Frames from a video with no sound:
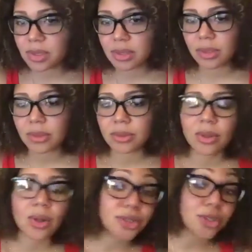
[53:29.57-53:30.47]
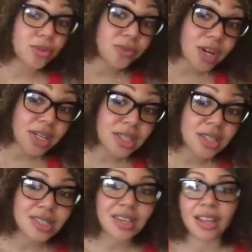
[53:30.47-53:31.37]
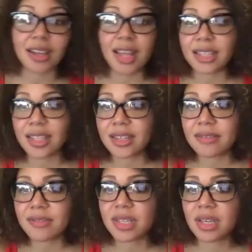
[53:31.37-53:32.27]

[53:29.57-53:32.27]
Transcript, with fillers: you know, cultural funds, collectives,